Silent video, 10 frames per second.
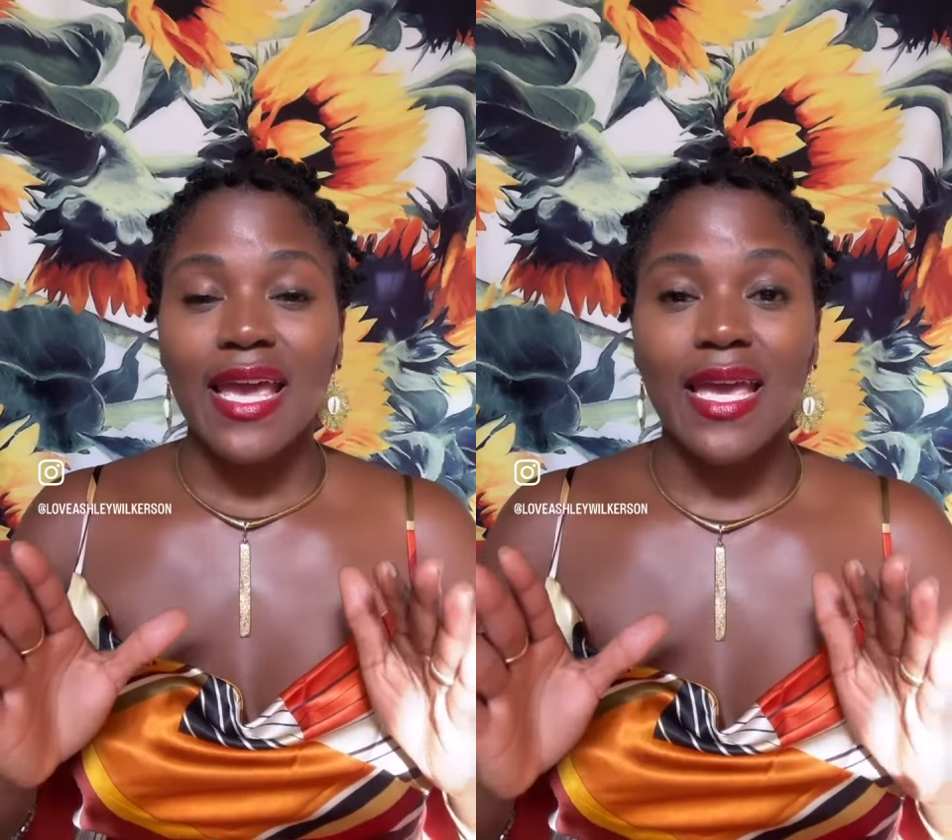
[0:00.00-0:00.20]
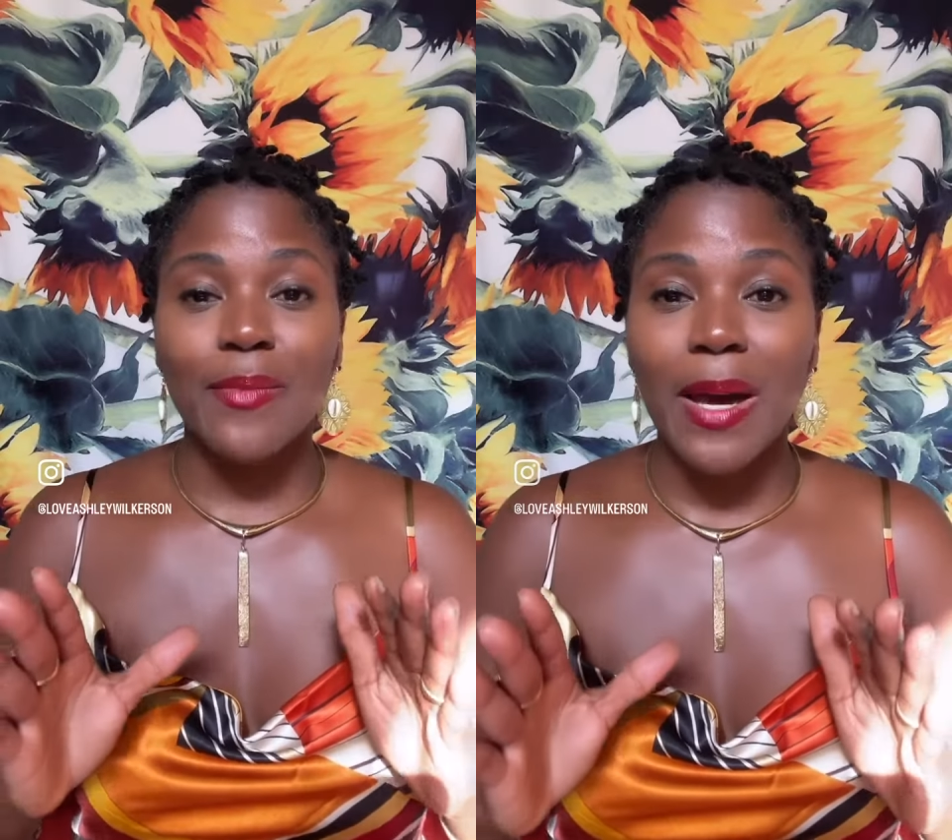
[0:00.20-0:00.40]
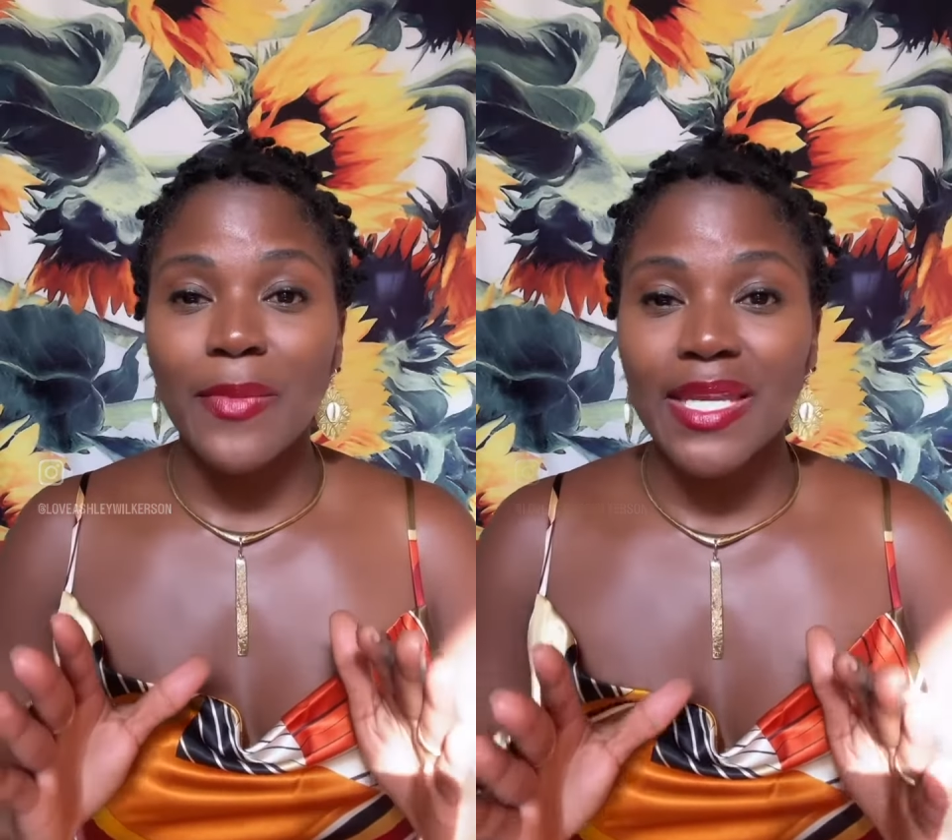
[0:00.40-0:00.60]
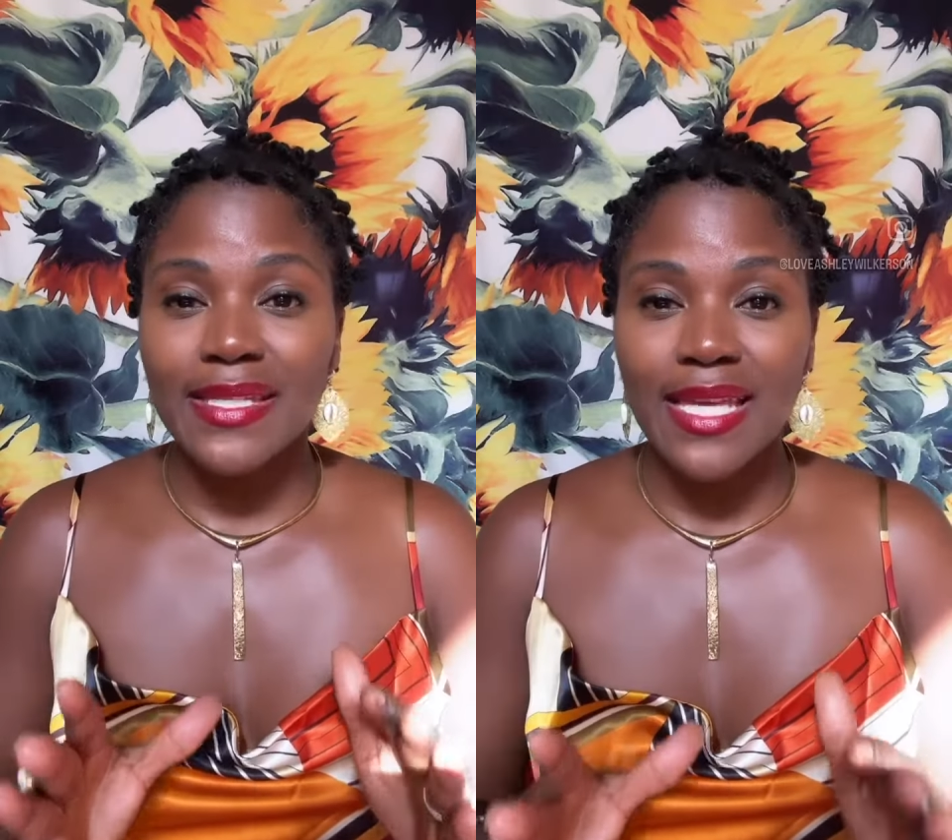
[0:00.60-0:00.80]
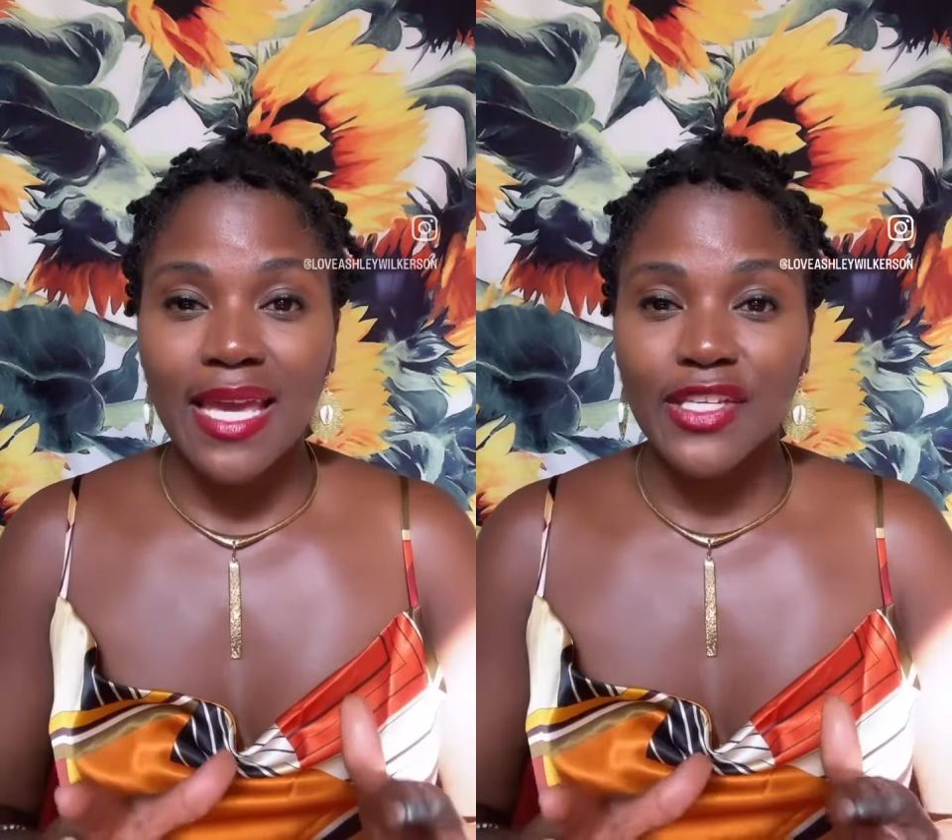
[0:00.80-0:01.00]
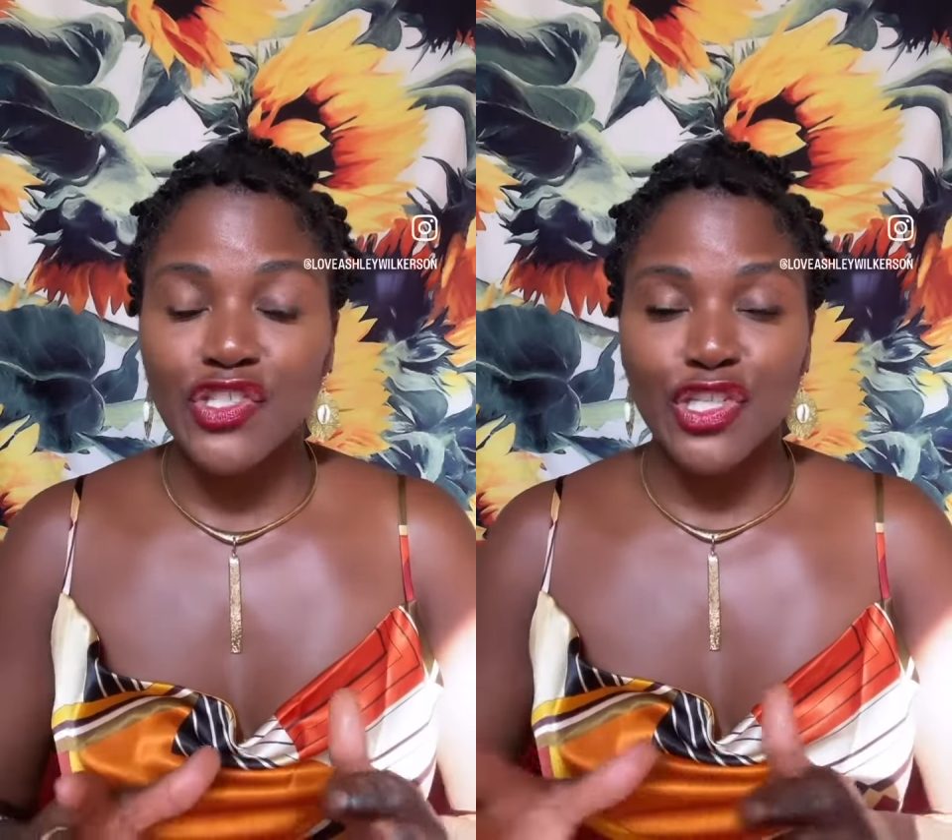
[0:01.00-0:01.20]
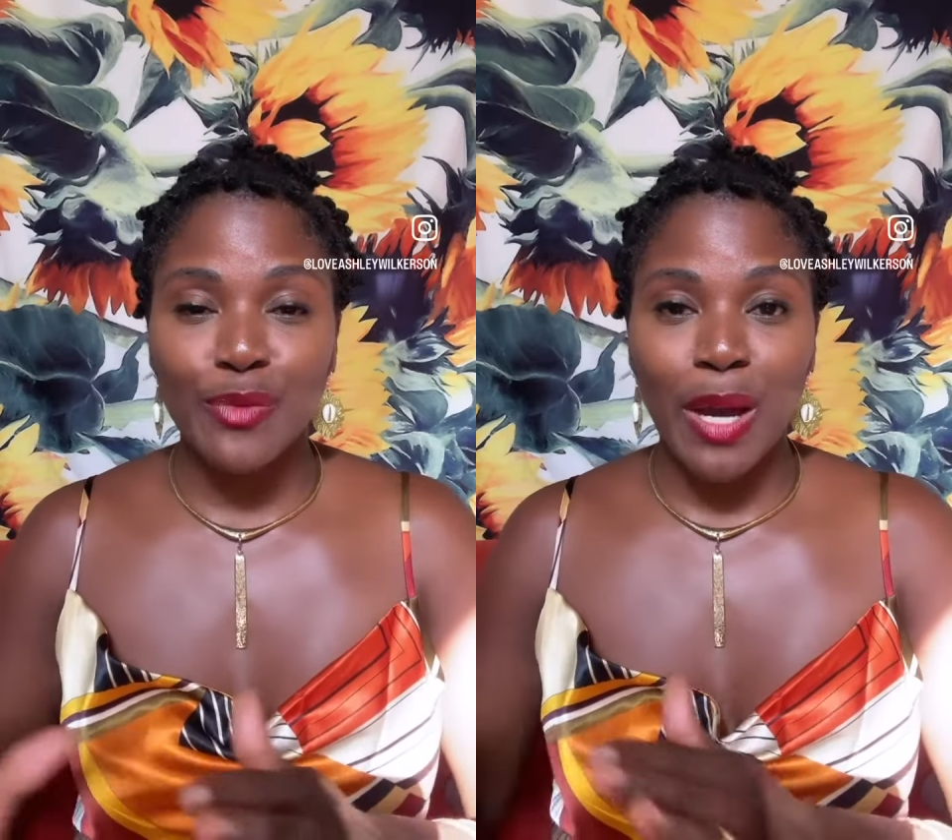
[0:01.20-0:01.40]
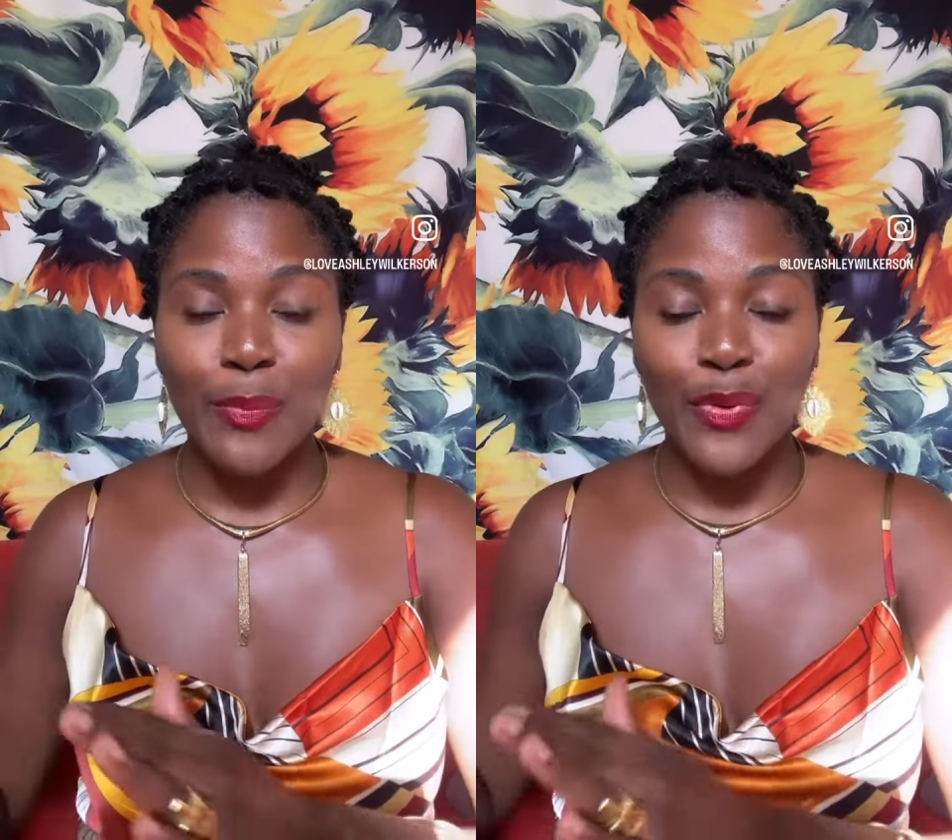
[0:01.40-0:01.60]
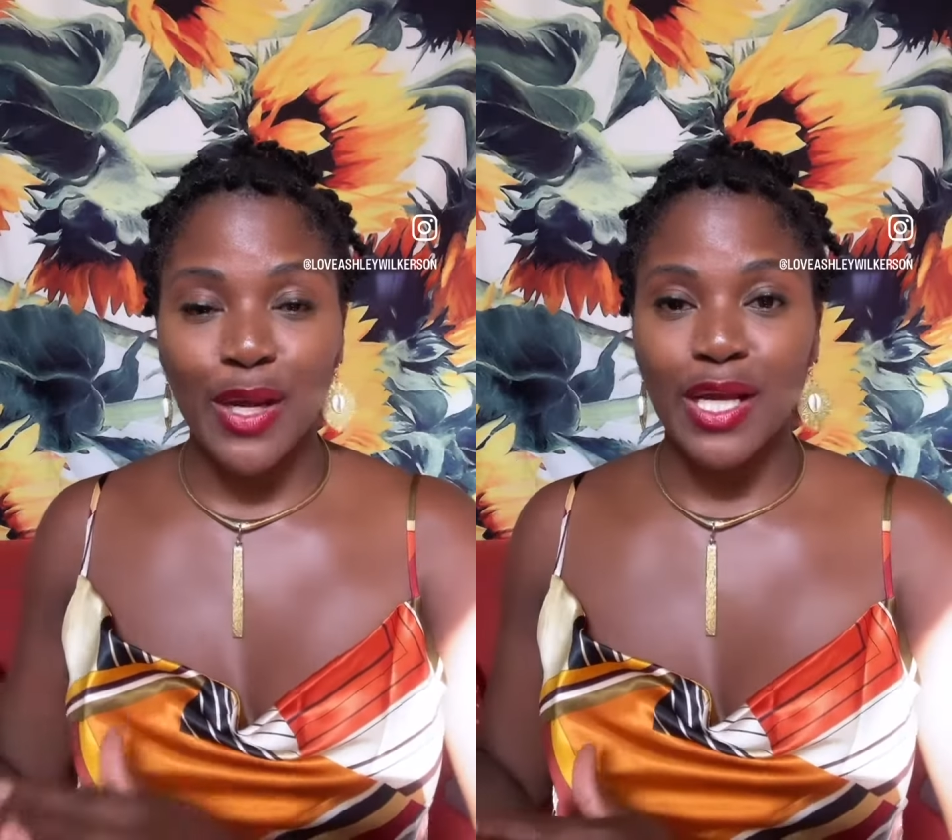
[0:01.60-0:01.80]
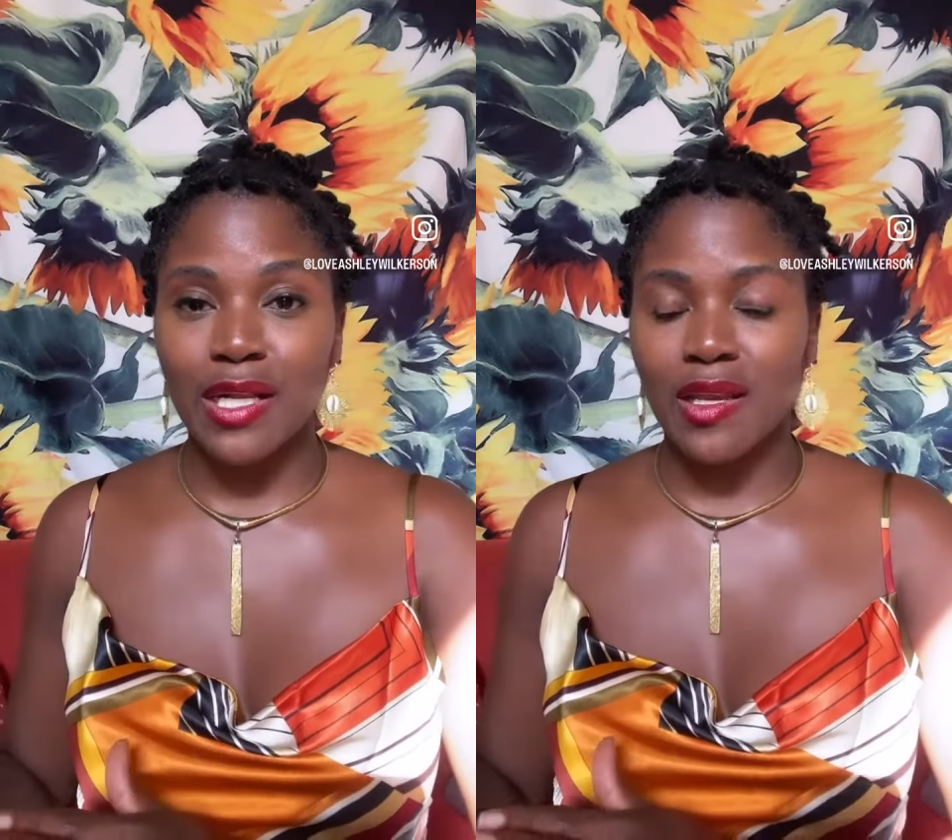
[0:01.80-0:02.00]
in my meditation, in my
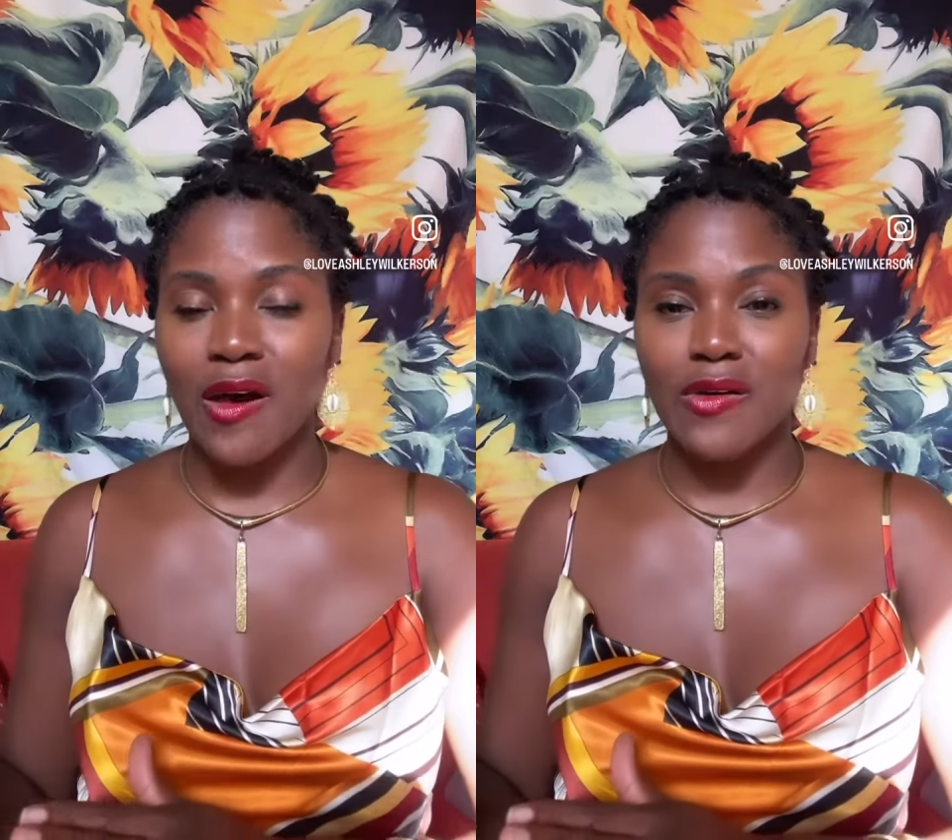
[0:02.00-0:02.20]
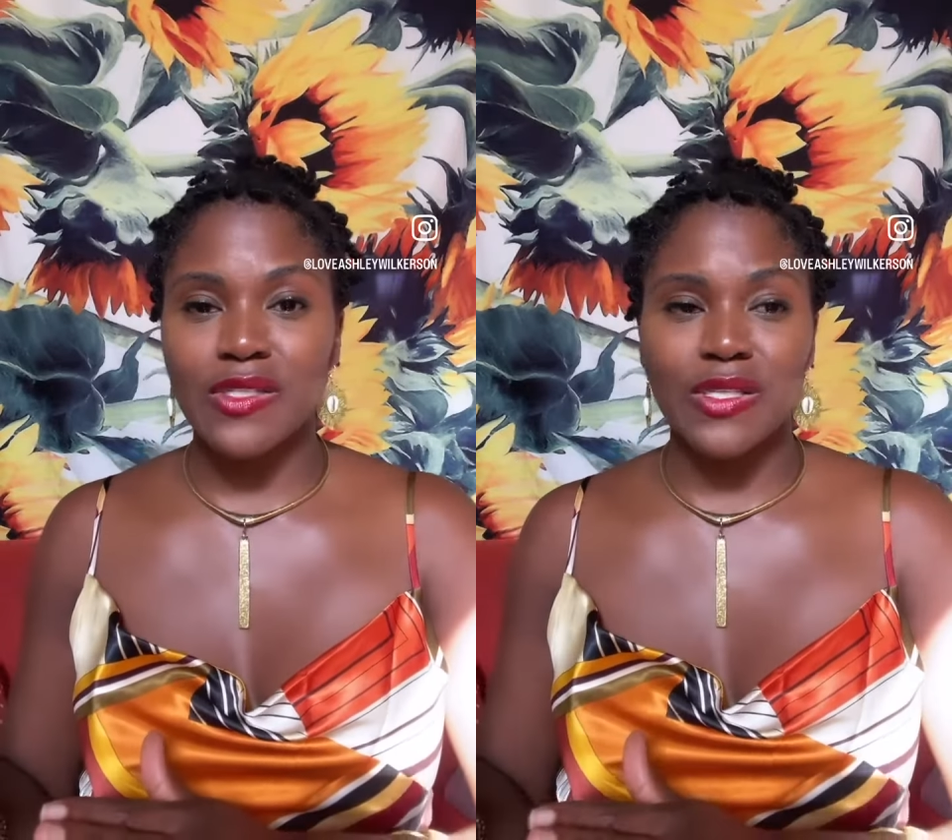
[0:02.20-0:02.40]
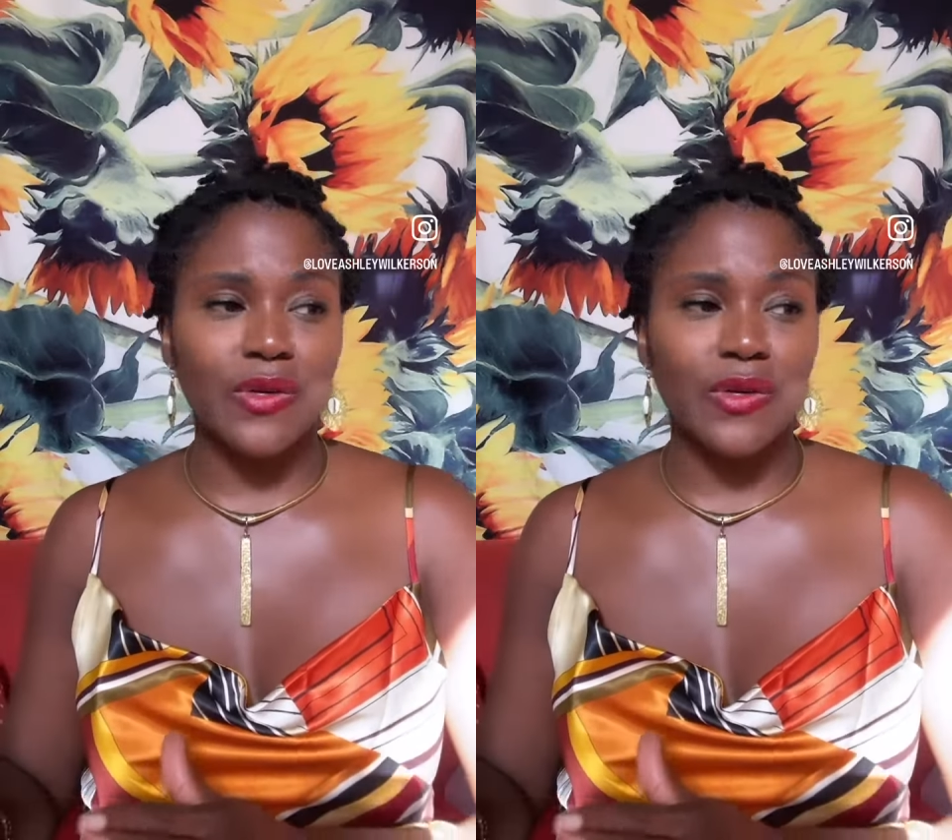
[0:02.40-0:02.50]
prayer closet,